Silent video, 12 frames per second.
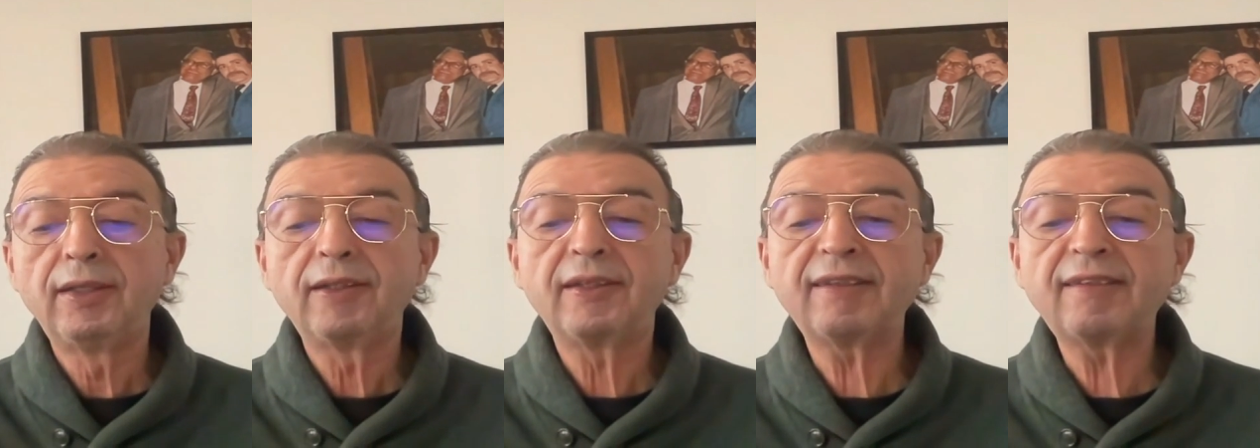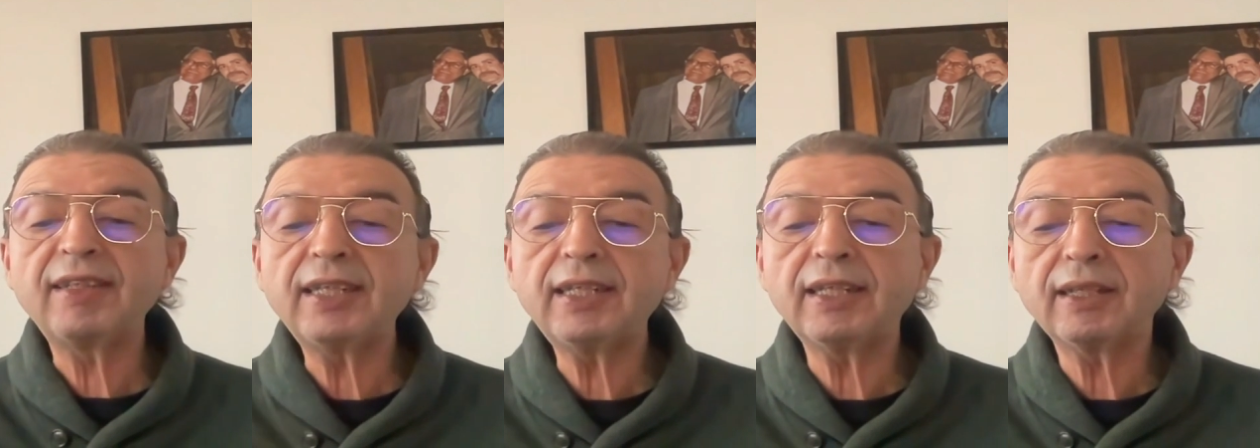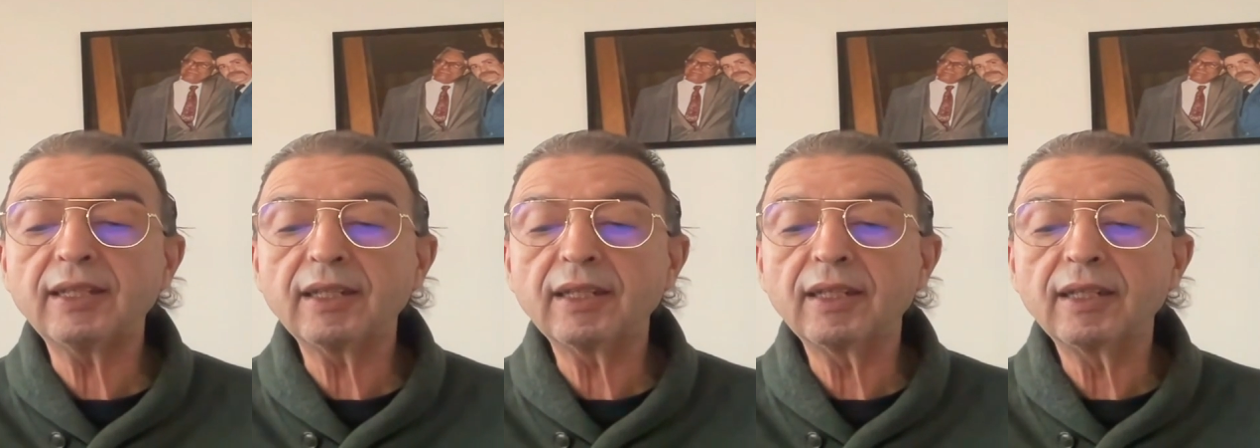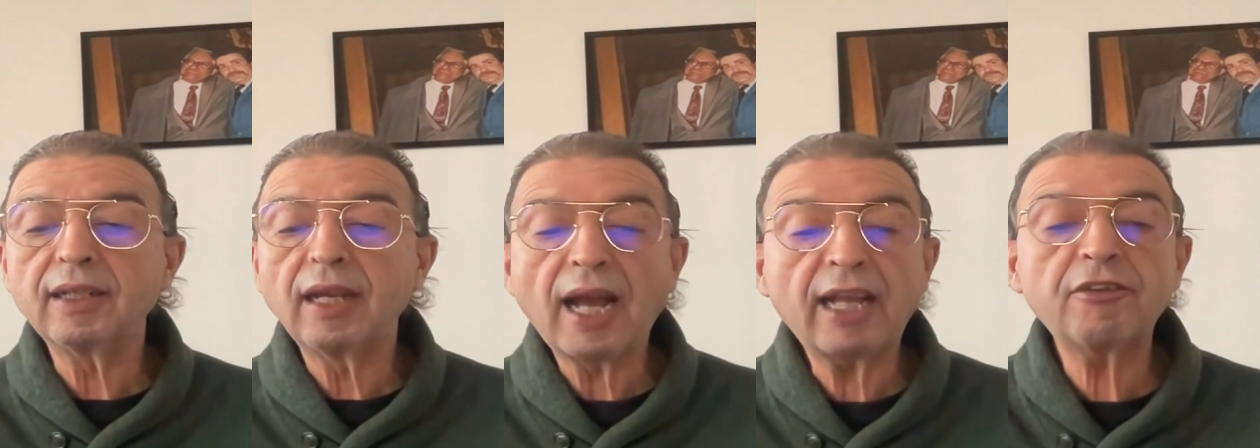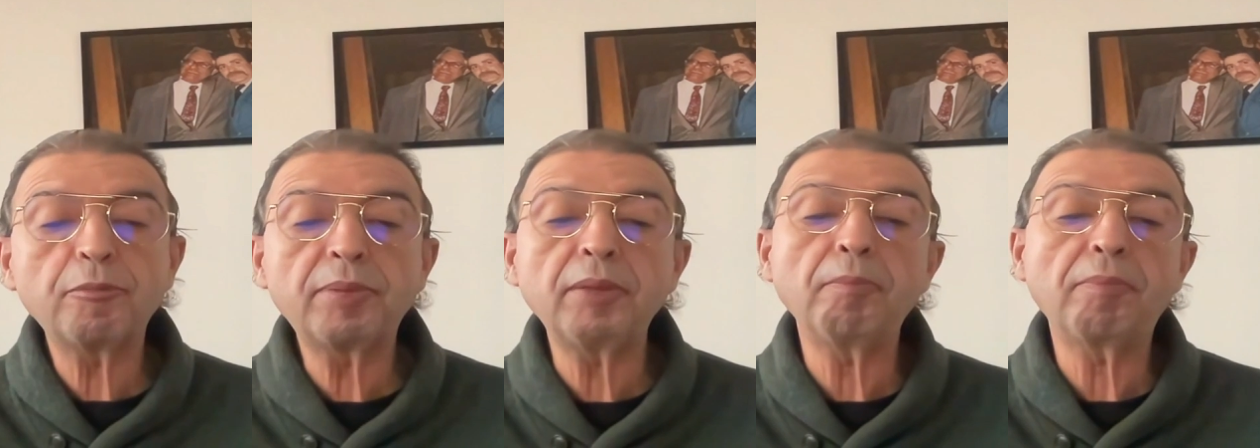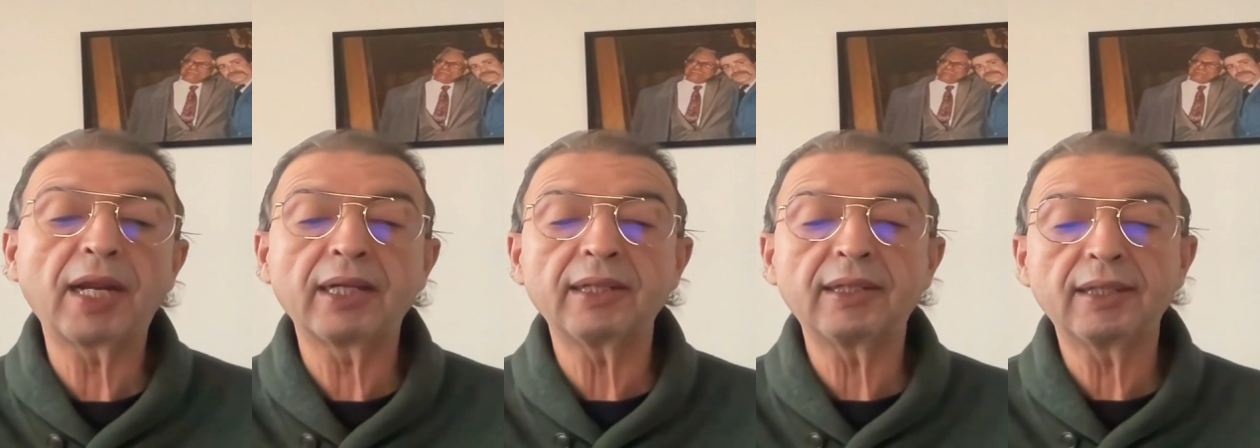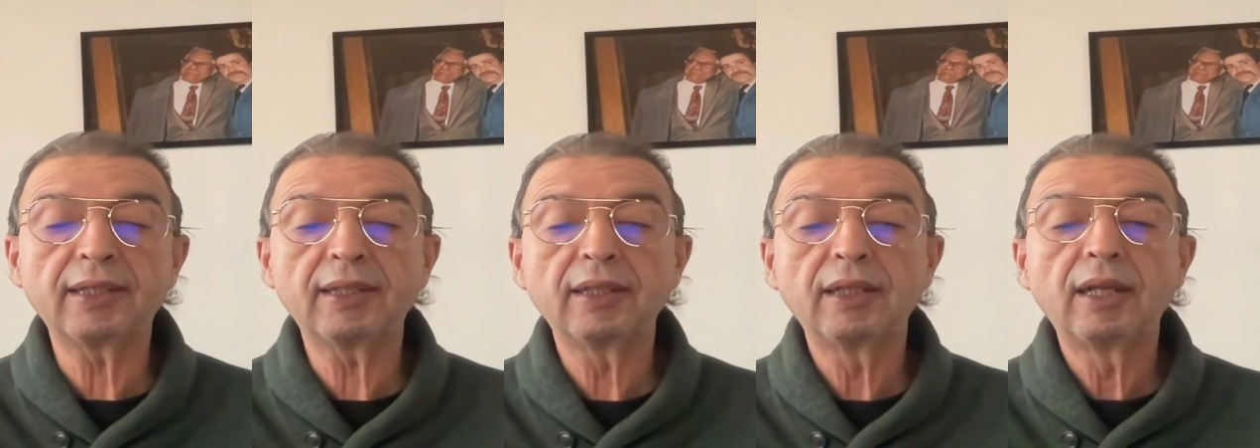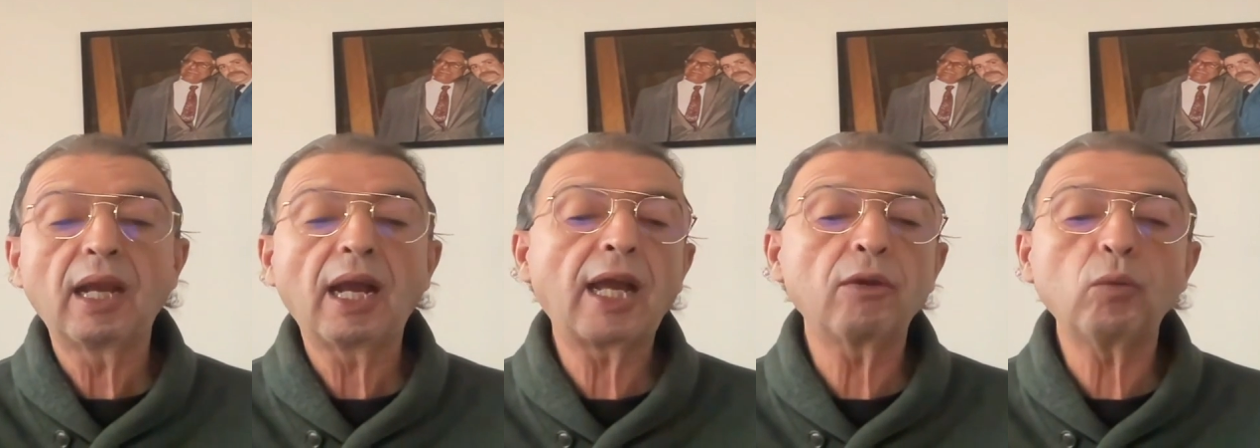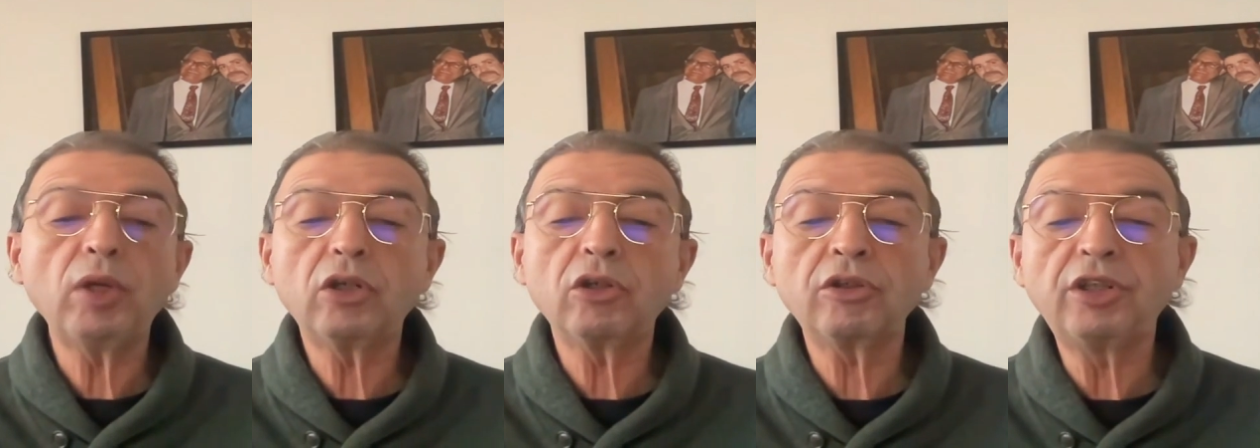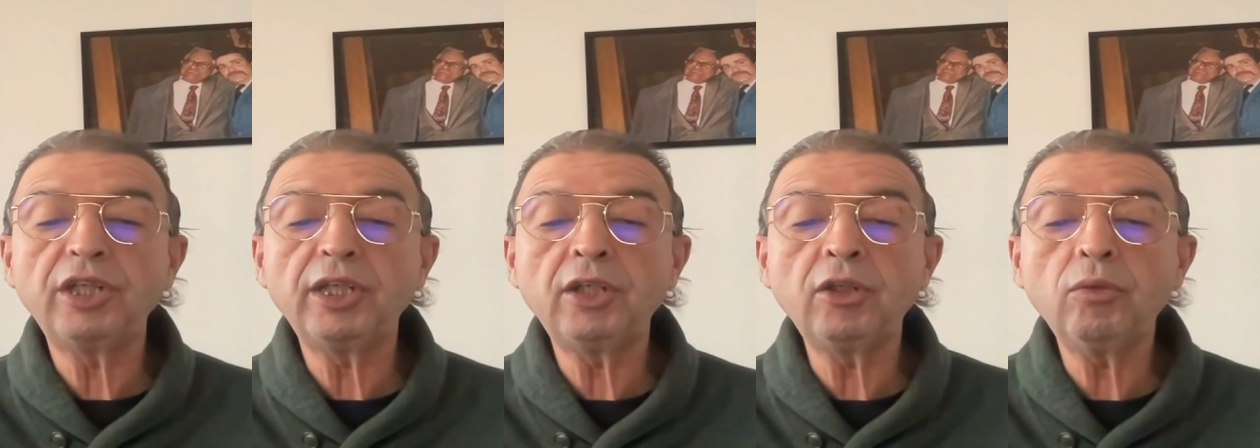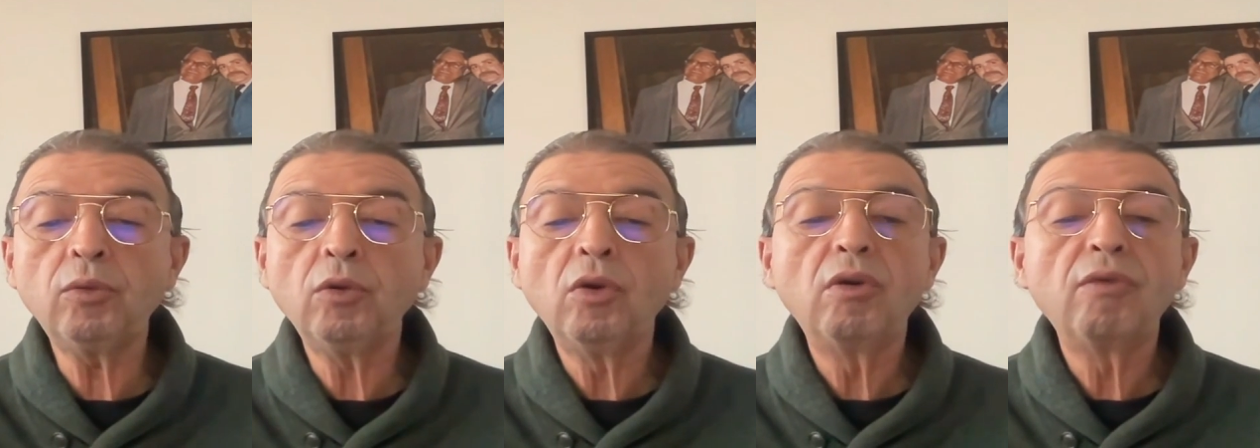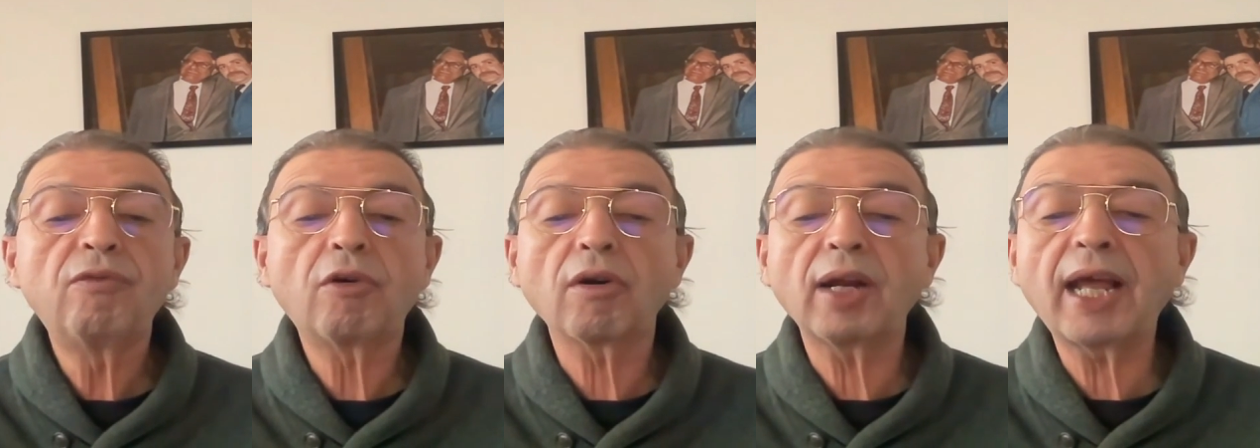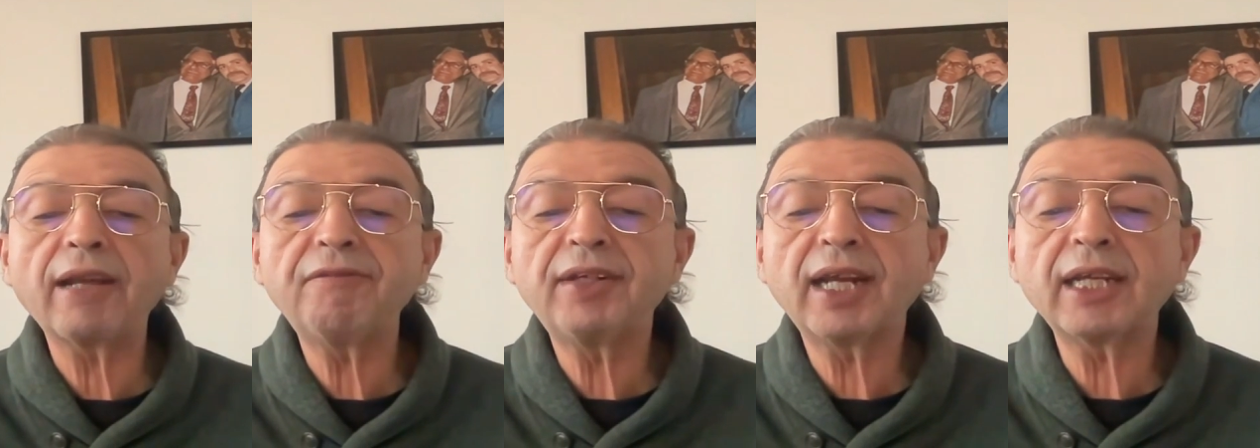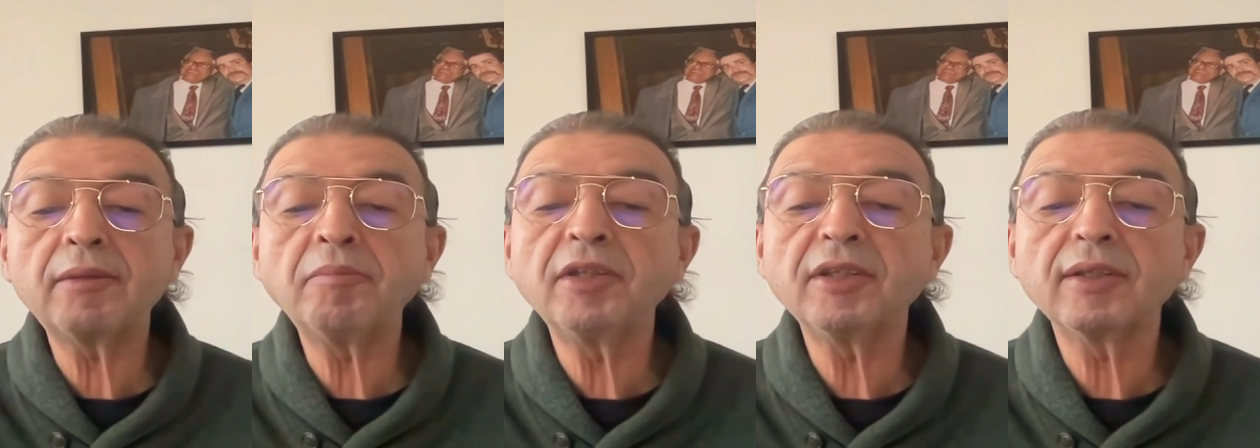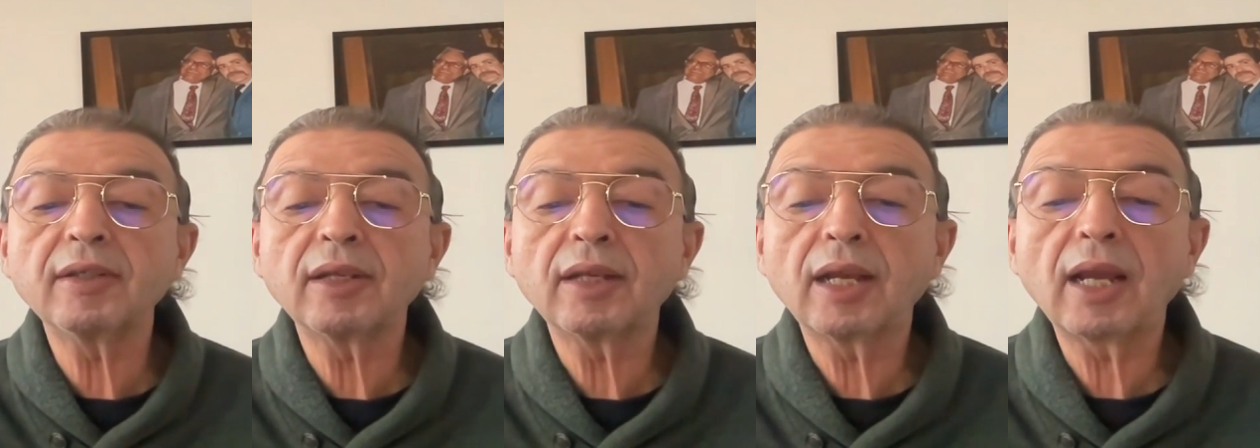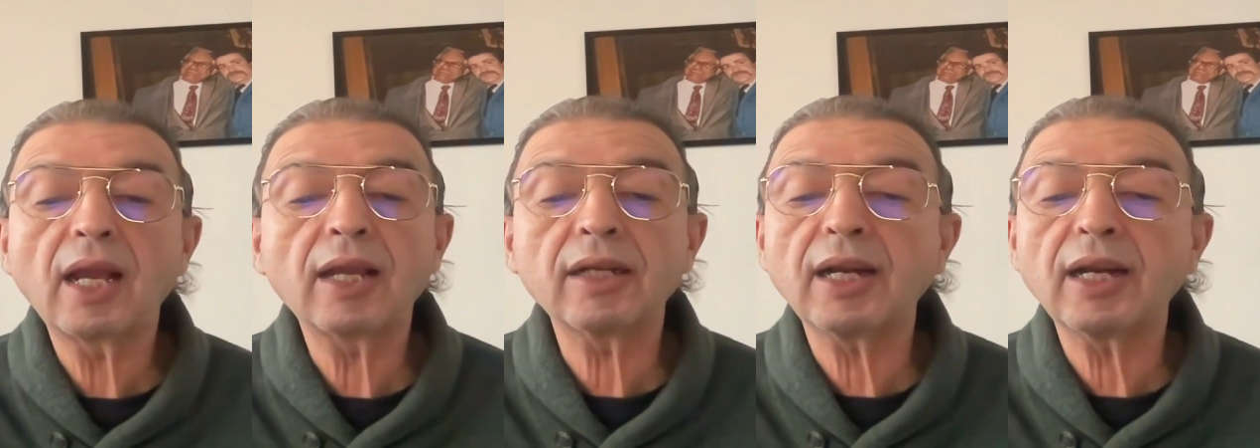The seed has been planted and will continue for lifetimes and